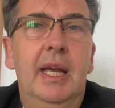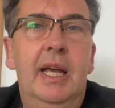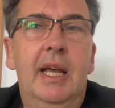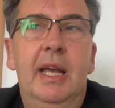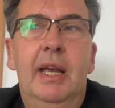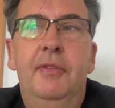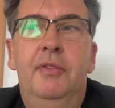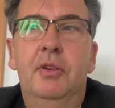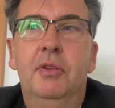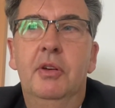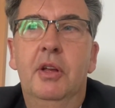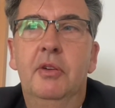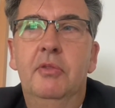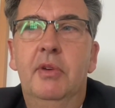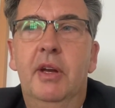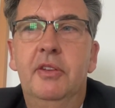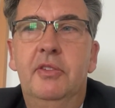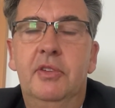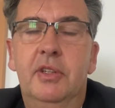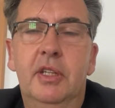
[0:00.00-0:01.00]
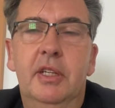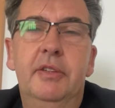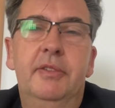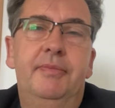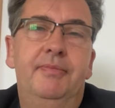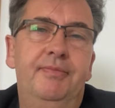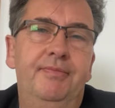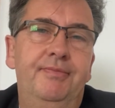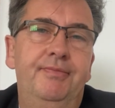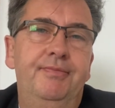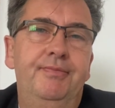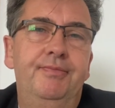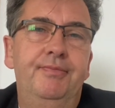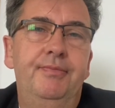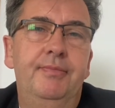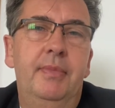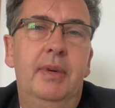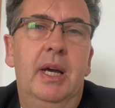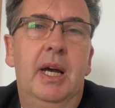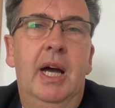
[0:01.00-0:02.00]
if you're non-resident,
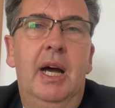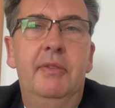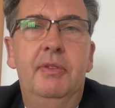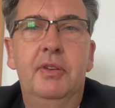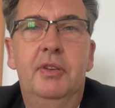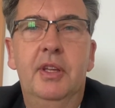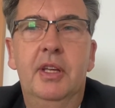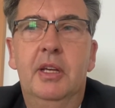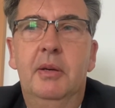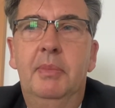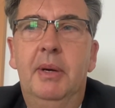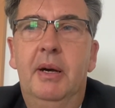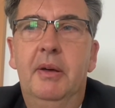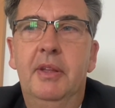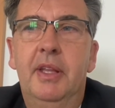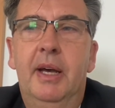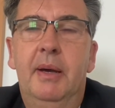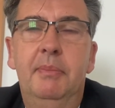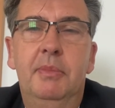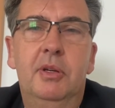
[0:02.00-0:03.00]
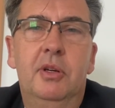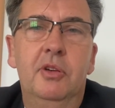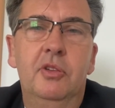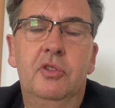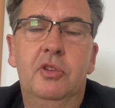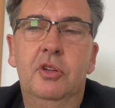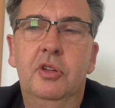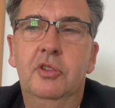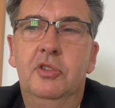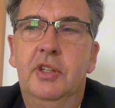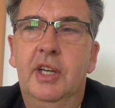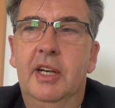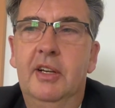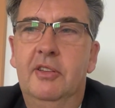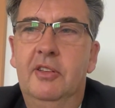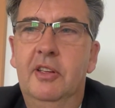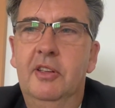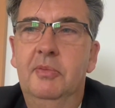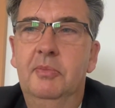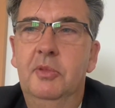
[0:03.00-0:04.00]
have a think about that, because those
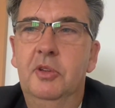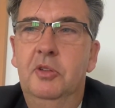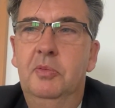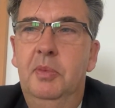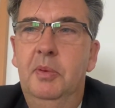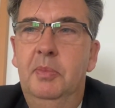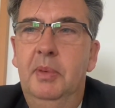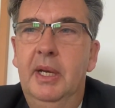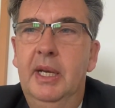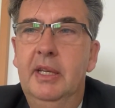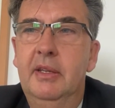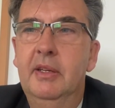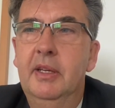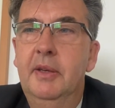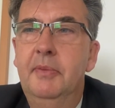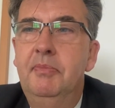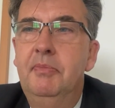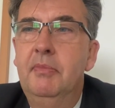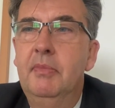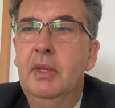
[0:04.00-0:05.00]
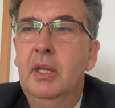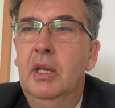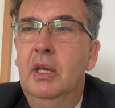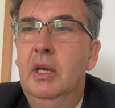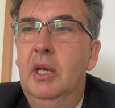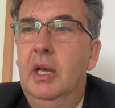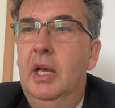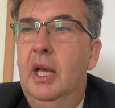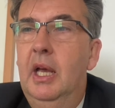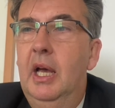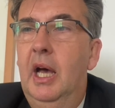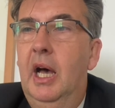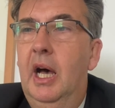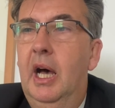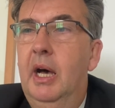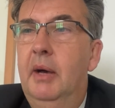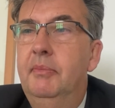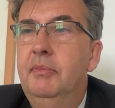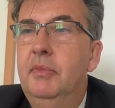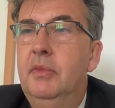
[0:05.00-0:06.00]
taxes must be paid.
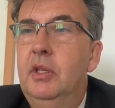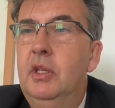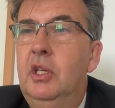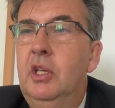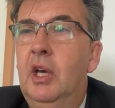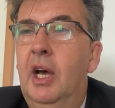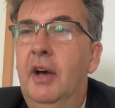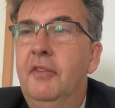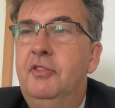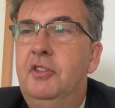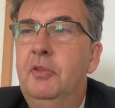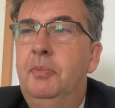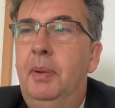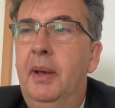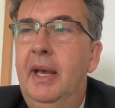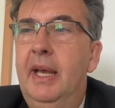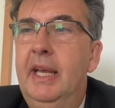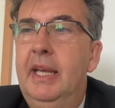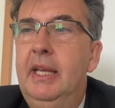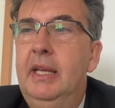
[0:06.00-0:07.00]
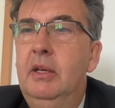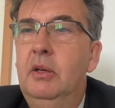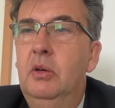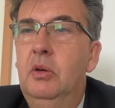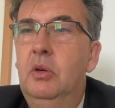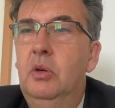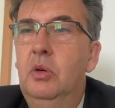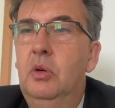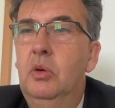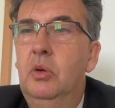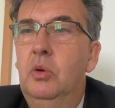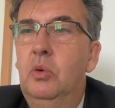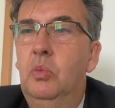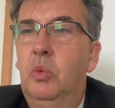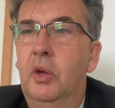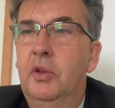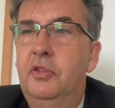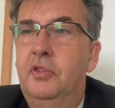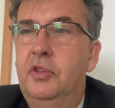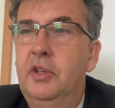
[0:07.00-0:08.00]
You have to pay
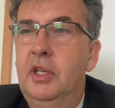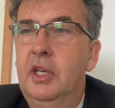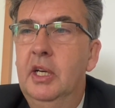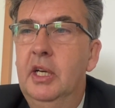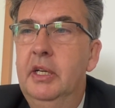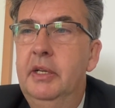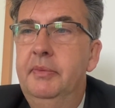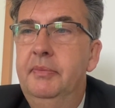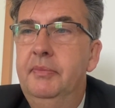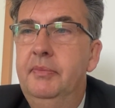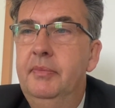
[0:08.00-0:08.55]
once a year